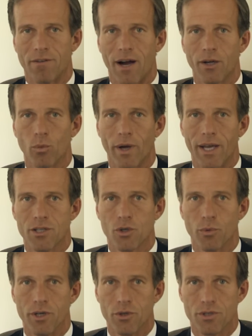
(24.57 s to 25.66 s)
find ways
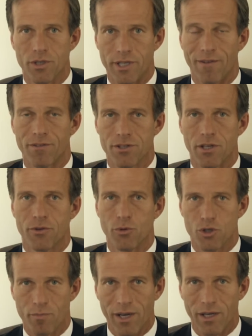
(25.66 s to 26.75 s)
to reduce the deficit through
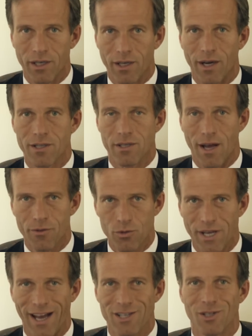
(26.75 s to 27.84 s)
spending cuts, not through
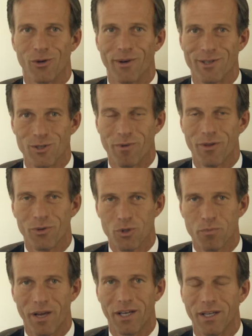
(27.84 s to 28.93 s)
tax increases, but through
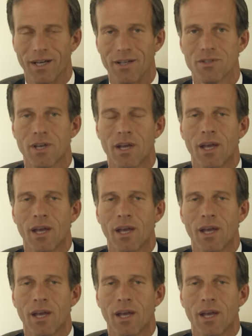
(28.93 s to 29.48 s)
spending cuts.